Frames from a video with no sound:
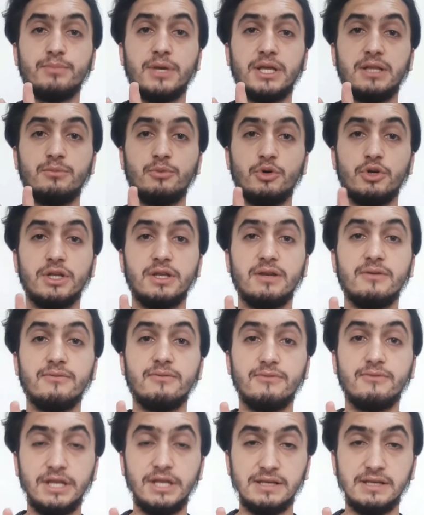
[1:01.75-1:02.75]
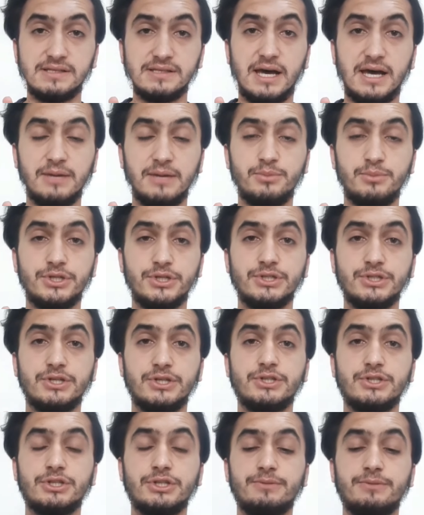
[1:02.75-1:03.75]
pulmonary venous
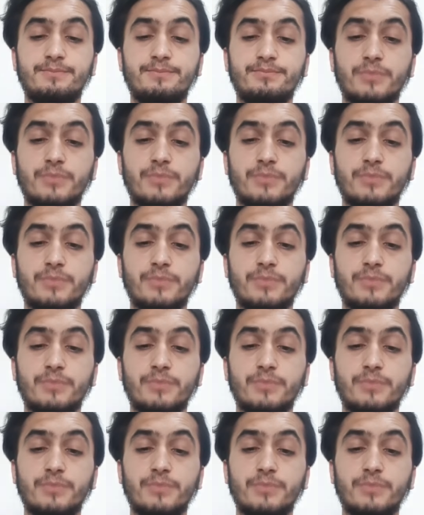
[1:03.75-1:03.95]
hypertension,